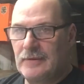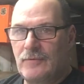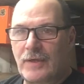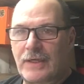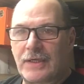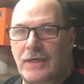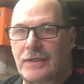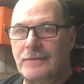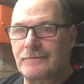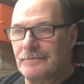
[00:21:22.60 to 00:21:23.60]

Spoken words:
Working on it.